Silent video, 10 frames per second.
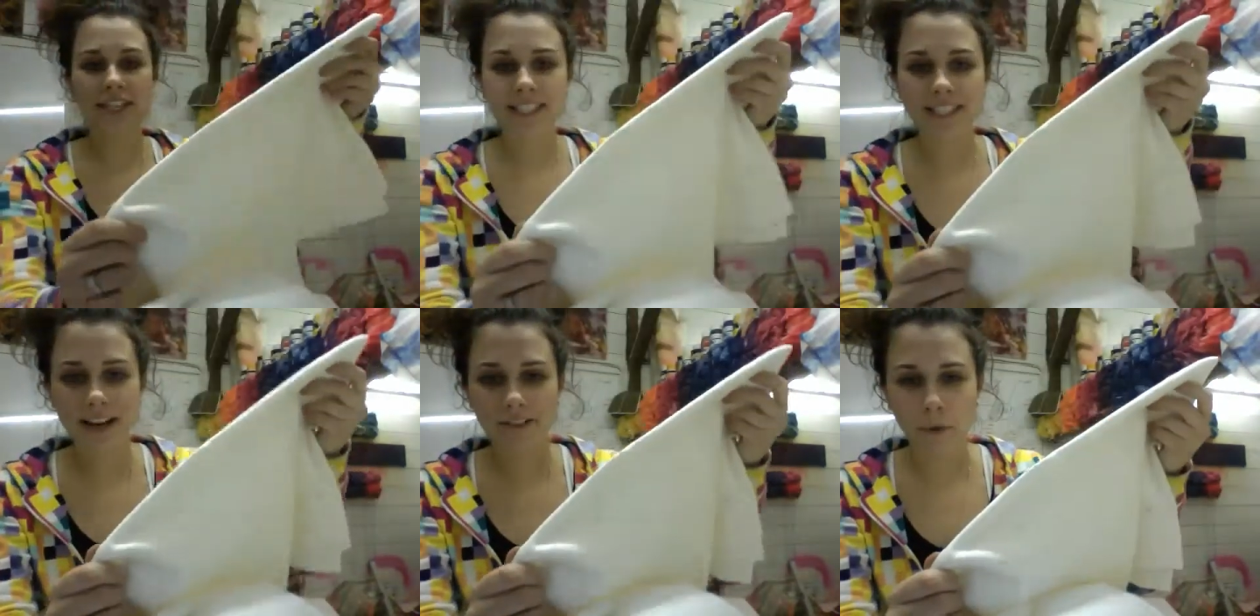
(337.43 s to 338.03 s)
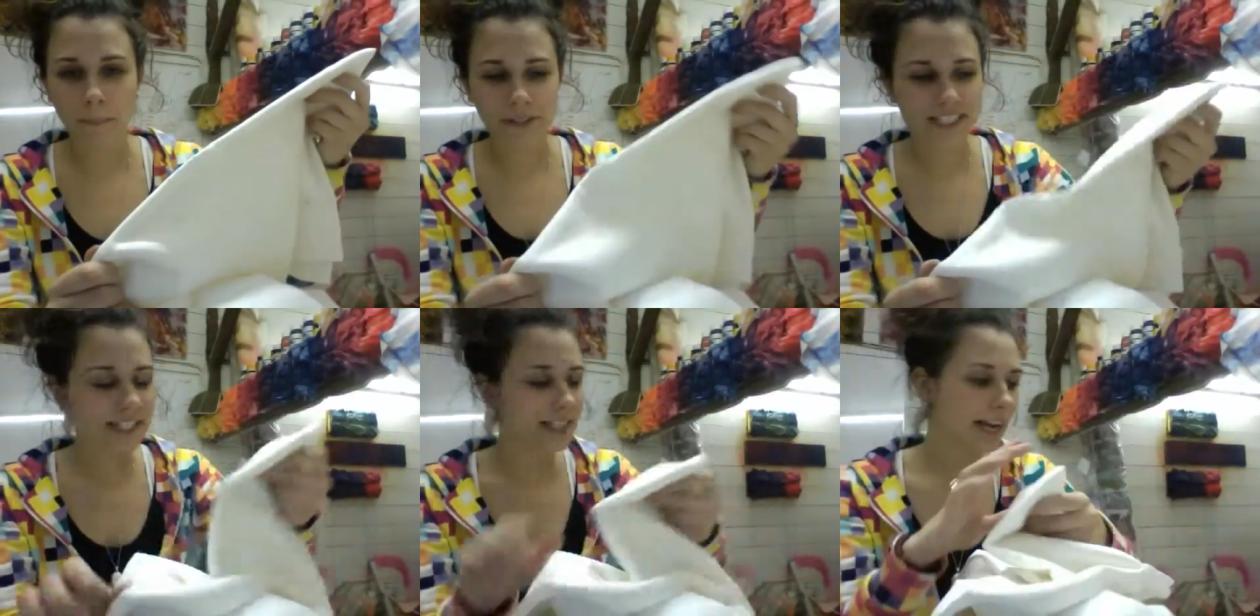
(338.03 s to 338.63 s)
is another one, but this
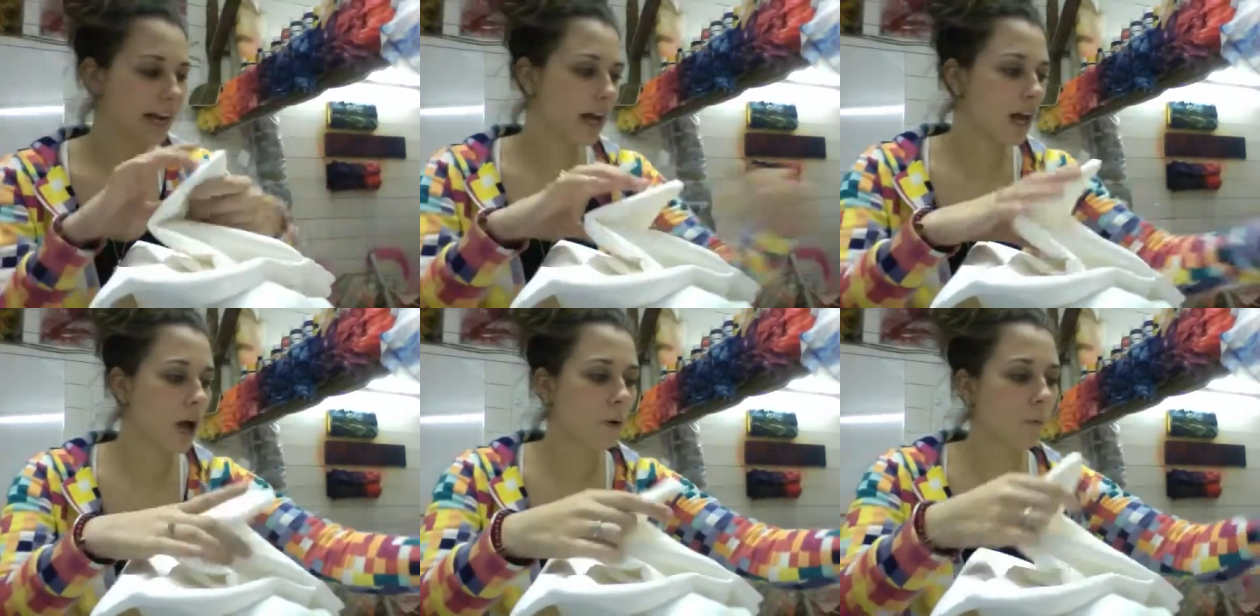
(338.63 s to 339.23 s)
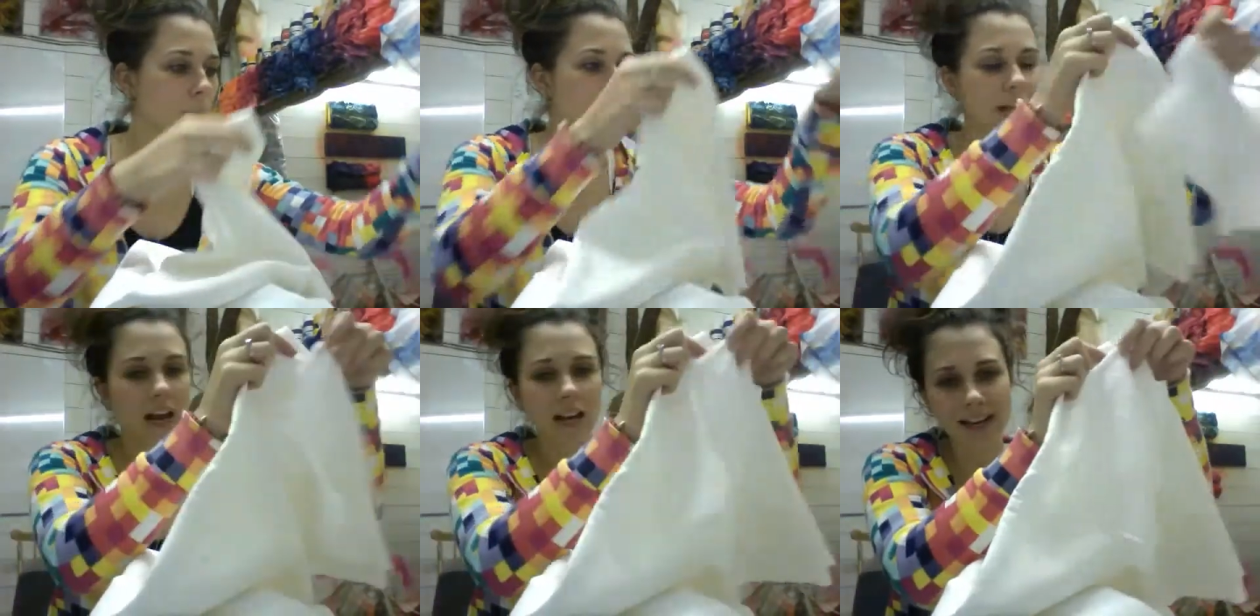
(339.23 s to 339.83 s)
is like a
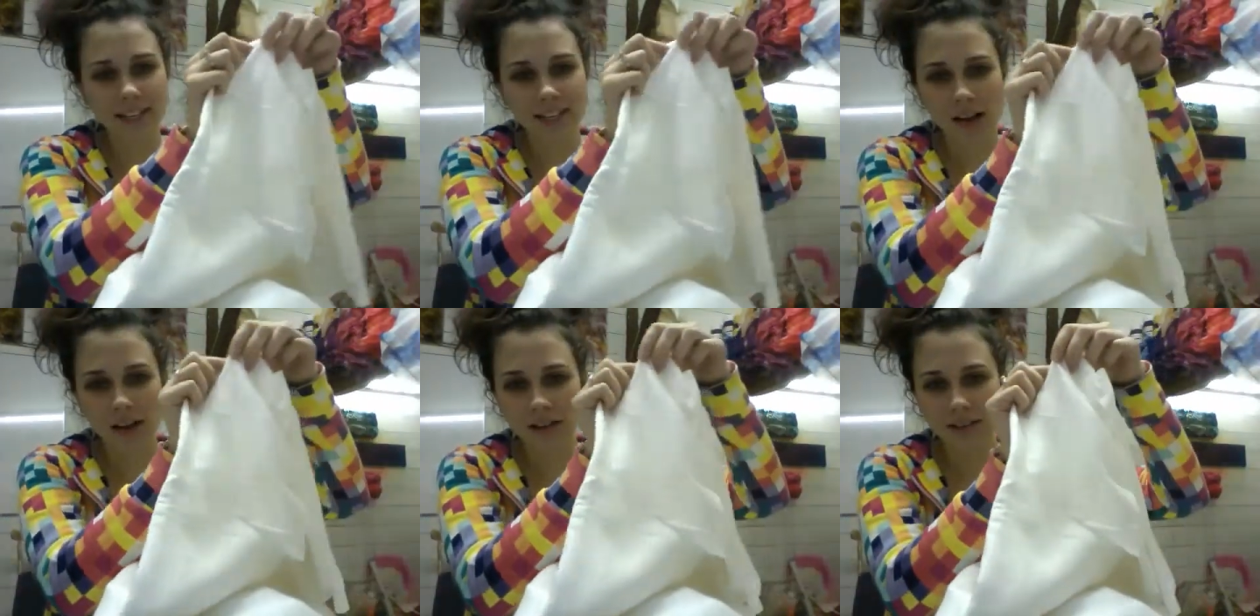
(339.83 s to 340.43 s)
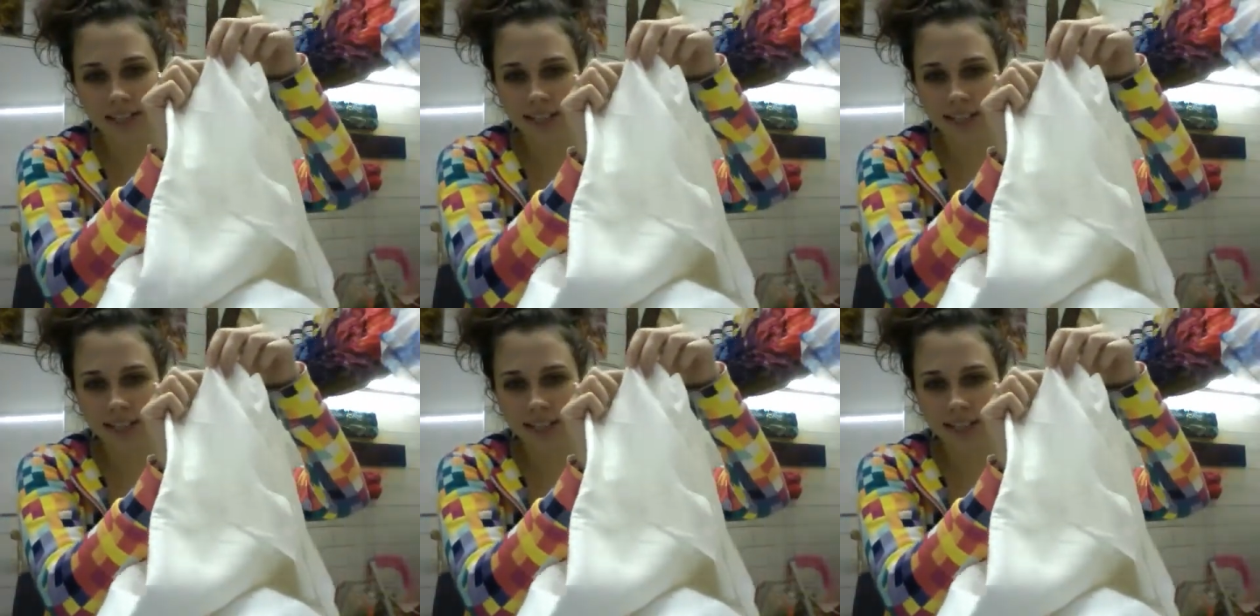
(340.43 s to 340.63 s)
lighter, that's a